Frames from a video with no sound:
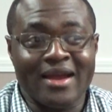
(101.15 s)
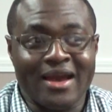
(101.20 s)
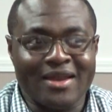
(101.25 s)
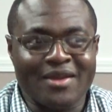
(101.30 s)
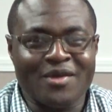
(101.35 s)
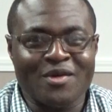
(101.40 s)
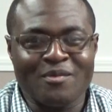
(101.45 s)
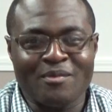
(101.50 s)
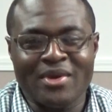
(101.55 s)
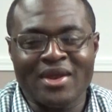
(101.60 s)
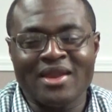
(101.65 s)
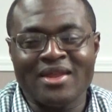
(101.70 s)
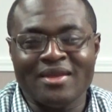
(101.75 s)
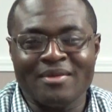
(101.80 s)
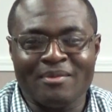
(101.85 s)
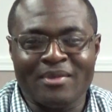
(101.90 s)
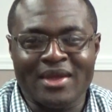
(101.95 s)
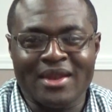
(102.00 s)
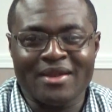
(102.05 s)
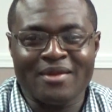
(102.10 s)
I know many
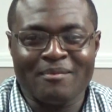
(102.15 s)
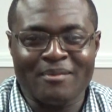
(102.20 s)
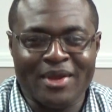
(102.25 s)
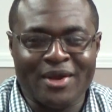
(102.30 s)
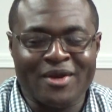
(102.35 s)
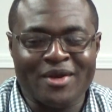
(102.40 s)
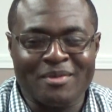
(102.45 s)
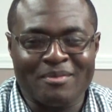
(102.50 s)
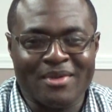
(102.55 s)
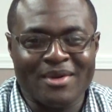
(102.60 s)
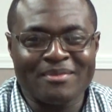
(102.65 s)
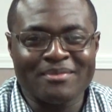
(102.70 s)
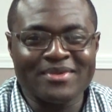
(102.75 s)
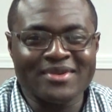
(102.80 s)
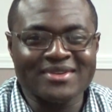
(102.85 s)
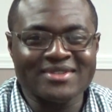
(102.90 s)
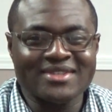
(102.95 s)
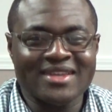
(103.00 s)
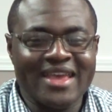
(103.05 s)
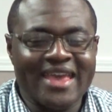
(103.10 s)
married
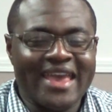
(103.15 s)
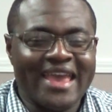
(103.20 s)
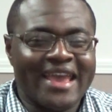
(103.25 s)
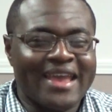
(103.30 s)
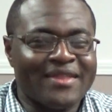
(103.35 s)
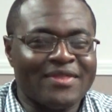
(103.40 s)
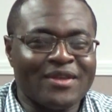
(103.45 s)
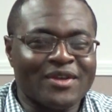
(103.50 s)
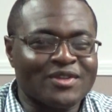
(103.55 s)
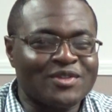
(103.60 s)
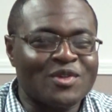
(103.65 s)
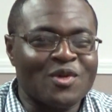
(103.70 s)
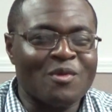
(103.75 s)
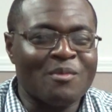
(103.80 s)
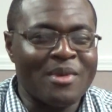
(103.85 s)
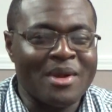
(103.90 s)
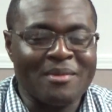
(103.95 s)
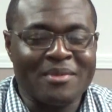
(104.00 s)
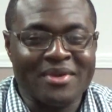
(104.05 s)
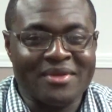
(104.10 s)
members, and there's no
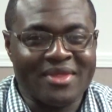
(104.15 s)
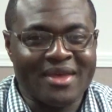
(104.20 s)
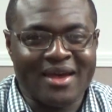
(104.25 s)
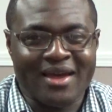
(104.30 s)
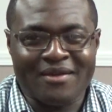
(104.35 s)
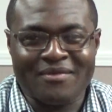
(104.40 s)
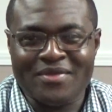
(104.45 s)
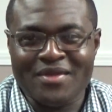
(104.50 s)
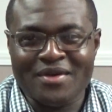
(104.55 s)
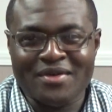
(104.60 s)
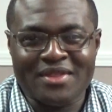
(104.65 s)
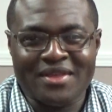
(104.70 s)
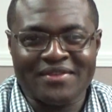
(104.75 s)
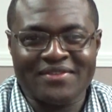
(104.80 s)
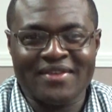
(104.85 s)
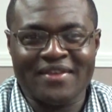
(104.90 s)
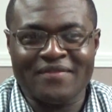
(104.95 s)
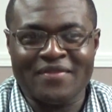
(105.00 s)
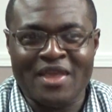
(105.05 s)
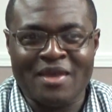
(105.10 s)
member that I know that
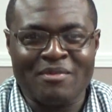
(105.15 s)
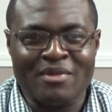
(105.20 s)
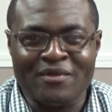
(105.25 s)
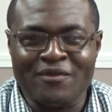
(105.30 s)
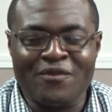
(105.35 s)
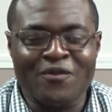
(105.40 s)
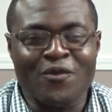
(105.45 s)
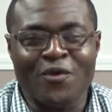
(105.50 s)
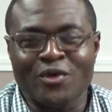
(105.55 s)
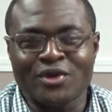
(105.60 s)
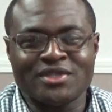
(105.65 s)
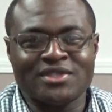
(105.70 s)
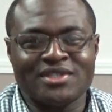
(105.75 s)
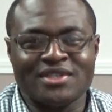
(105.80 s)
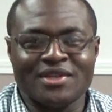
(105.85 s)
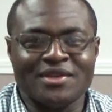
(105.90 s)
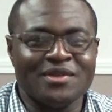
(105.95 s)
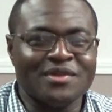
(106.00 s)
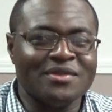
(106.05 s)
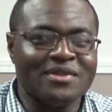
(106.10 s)
said they've been forced
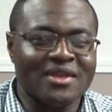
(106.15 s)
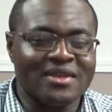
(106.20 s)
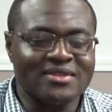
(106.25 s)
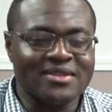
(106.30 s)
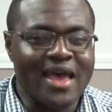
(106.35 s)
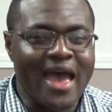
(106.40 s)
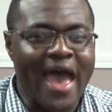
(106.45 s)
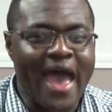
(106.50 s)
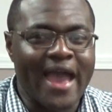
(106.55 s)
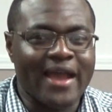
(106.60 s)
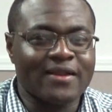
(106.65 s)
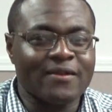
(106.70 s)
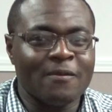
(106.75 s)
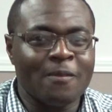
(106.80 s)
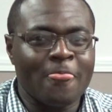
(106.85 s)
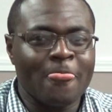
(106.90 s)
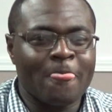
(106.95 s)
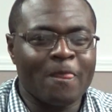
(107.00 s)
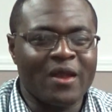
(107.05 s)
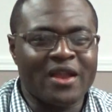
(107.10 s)
to do this act.
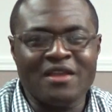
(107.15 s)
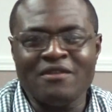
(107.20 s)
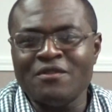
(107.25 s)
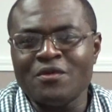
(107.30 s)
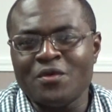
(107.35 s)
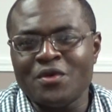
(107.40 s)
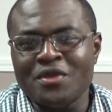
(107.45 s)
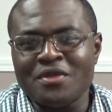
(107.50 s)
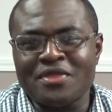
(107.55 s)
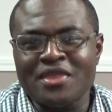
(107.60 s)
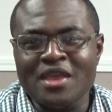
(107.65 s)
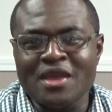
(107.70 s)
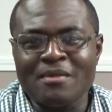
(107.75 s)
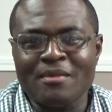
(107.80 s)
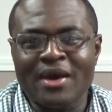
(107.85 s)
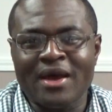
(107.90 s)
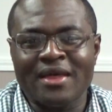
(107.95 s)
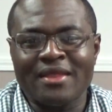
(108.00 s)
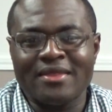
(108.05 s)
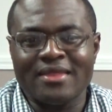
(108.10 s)
Right? Even when you think
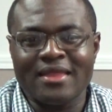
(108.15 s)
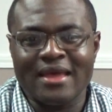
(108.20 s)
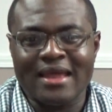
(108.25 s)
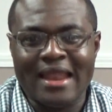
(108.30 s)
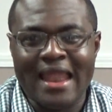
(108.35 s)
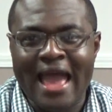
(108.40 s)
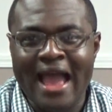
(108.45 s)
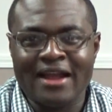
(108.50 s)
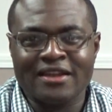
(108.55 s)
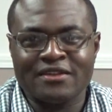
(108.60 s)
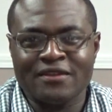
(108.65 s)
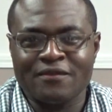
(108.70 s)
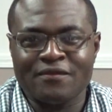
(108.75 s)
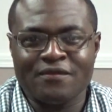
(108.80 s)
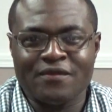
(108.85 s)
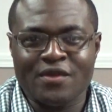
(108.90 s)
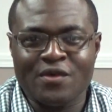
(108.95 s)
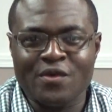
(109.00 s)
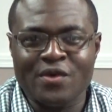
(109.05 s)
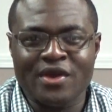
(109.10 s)
about an act of
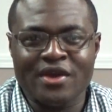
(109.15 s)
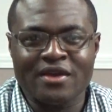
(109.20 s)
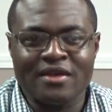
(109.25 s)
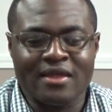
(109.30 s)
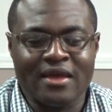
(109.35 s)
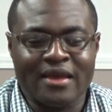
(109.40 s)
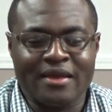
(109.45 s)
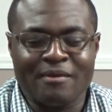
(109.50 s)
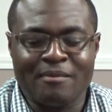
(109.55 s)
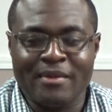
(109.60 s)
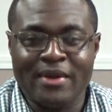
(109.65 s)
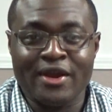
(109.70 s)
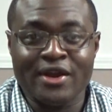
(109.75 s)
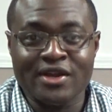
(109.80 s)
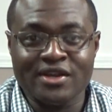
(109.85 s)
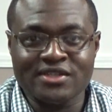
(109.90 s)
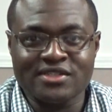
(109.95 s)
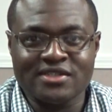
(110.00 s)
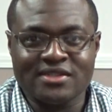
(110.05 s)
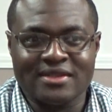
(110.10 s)
doing like
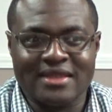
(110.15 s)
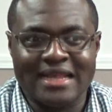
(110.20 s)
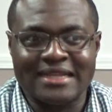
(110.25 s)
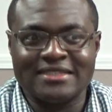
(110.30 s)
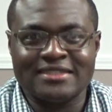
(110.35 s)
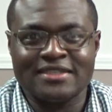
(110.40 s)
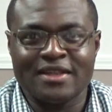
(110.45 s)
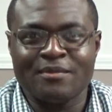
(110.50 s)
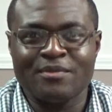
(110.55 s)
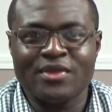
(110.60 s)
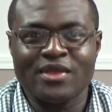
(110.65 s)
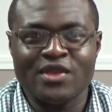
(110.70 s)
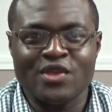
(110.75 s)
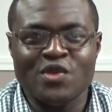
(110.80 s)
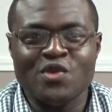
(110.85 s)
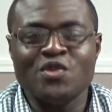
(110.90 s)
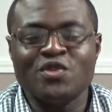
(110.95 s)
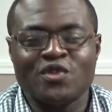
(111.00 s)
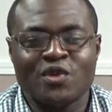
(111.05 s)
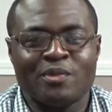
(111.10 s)
marriage, that's something
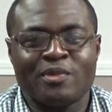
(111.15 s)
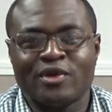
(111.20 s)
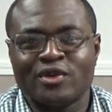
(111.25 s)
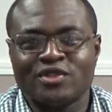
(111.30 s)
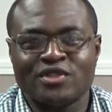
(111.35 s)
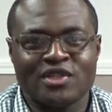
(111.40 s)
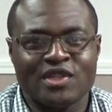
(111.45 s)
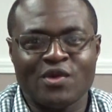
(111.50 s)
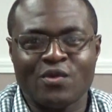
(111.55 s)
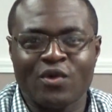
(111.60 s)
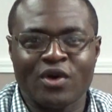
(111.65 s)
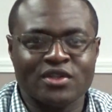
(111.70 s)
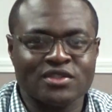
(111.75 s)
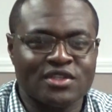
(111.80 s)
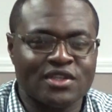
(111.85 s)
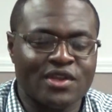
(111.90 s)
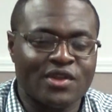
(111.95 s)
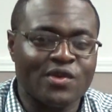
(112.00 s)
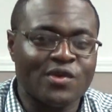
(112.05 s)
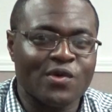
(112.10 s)
you should personally want
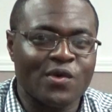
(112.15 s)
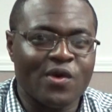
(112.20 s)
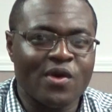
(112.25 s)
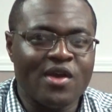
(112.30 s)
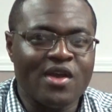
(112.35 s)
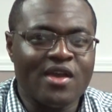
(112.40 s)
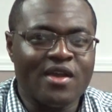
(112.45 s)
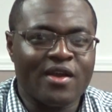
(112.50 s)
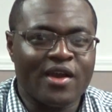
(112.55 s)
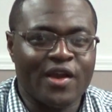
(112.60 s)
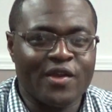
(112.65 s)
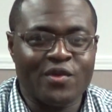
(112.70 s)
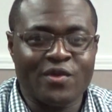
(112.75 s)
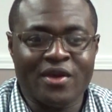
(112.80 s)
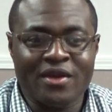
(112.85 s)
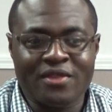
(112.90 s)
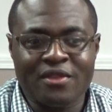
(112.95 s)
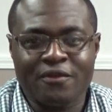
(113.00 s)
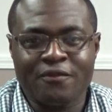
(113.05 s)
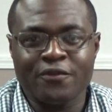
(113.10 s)
to do. Right? You
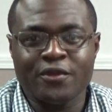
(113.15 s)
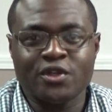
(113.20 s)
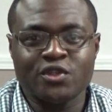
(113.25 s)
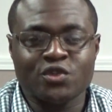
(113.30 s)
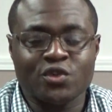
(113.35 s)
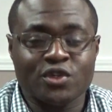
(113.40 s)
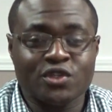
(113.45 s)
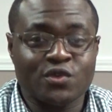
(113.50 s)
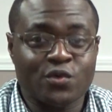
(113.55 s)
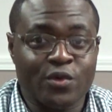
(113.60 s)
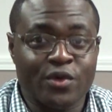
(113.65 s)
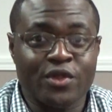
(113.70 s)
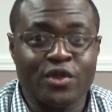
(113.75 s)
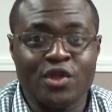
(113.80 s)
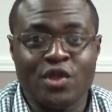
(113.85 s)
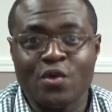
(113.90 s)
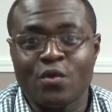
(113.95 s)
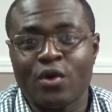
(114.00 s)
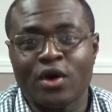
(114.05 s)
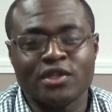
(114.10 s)
have the free choice whether
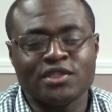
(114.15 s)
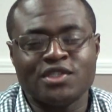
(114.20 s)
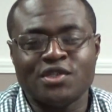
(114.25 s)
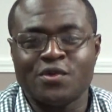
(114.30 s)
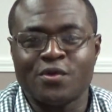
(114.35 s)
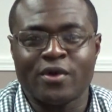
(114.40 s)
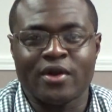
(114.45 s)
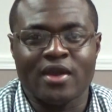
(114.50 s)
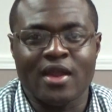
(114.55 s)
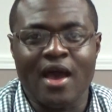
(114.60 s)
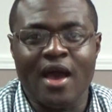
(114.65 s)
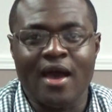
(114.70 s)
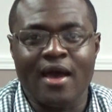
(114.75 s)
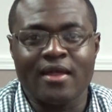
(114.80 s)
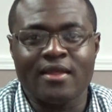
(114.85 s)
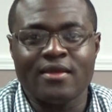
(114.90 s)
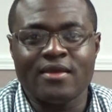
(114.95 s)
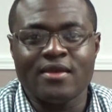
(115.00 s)
you want to or not.